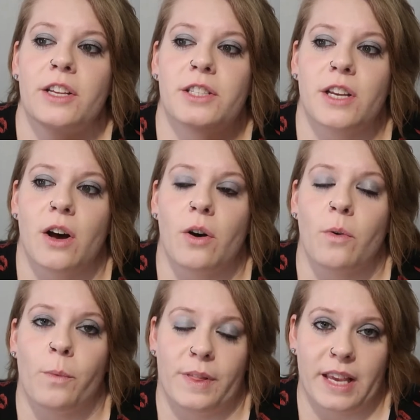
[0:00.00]

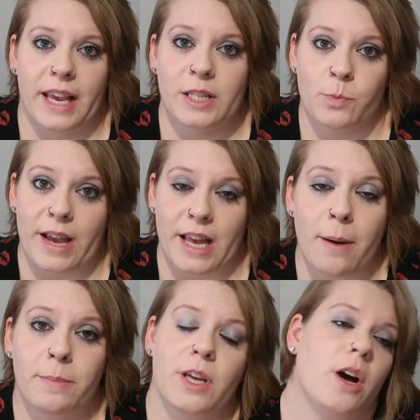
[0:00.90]
So when the kids wake
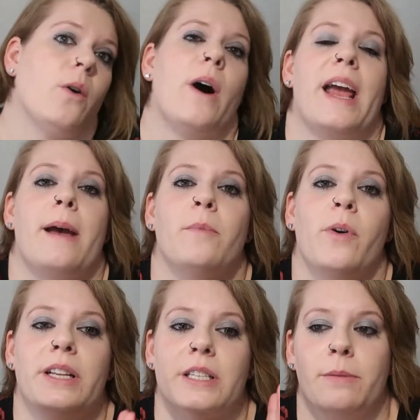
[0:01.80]
up though, I am
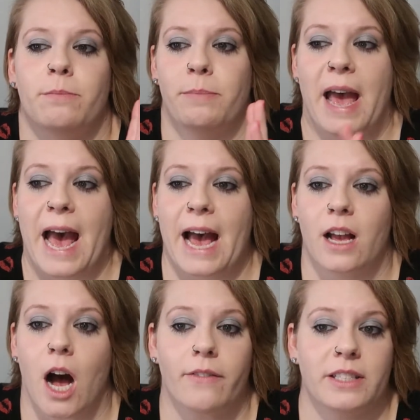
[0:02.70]
going to
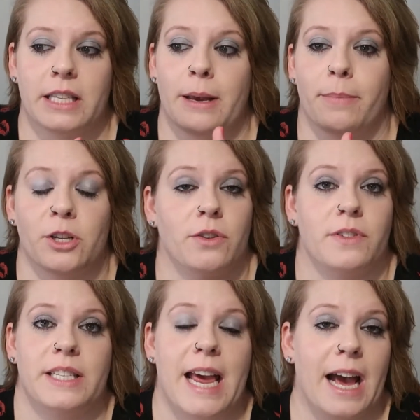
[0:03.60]
pack obviously a bunch of
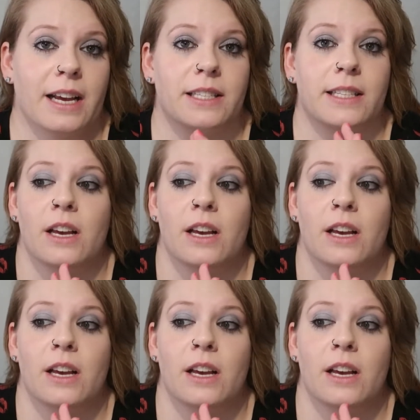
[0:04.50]
snacks,